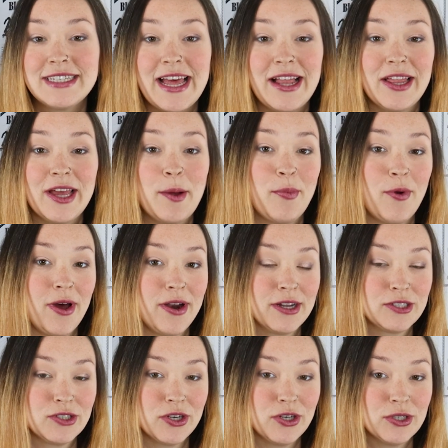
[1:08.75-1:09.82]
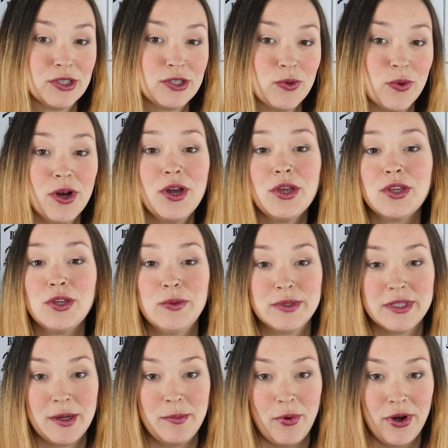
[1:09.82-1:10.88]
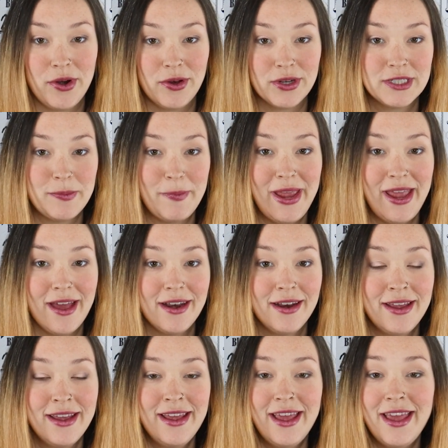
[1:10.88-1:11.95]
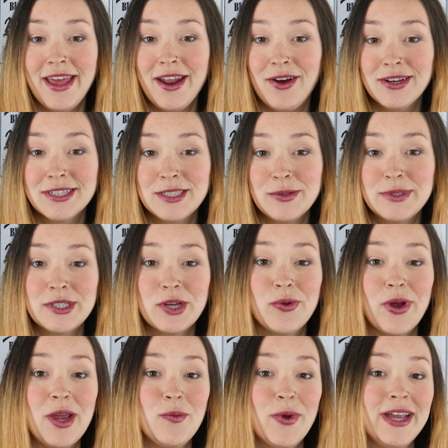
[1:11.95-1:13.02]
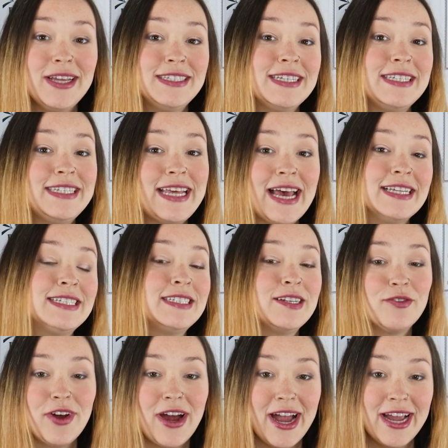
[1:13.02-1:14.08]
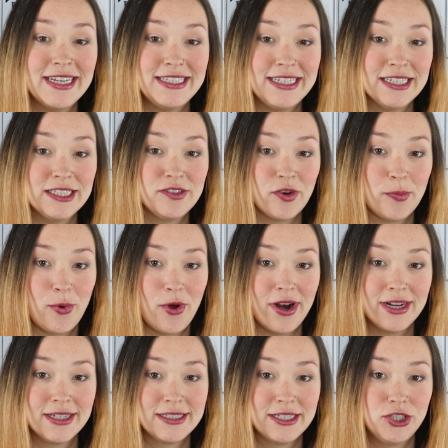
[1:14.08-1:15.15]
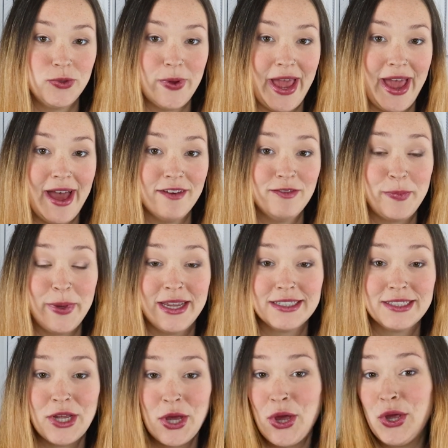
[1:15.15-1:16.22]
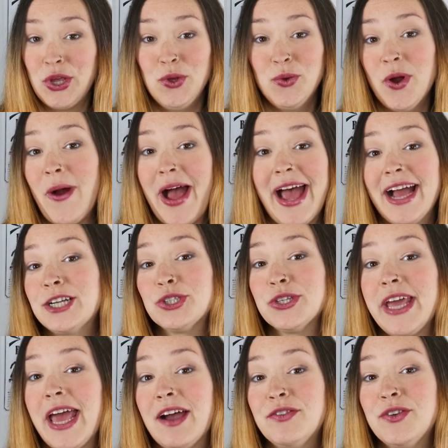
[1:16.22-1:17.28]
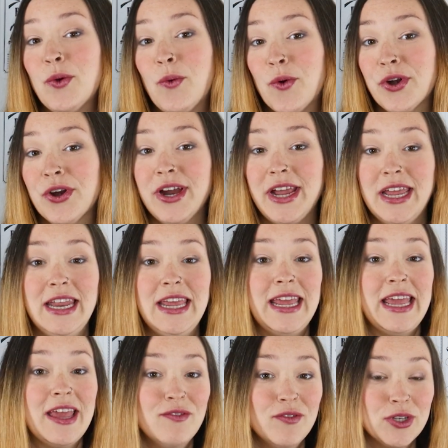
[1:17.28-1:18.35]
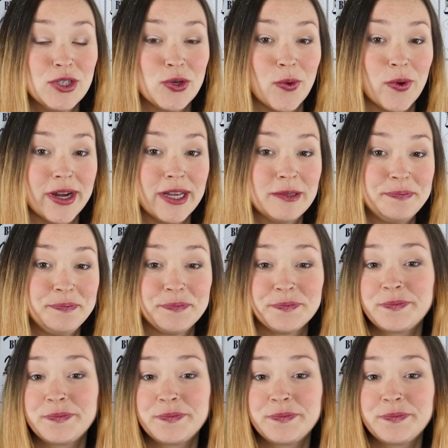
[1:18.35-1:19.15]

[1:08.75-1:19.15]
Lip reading: selling products on your store using print on demand. It also is a great way to test different ideas for products that you have because you don't actually have to order any inventory.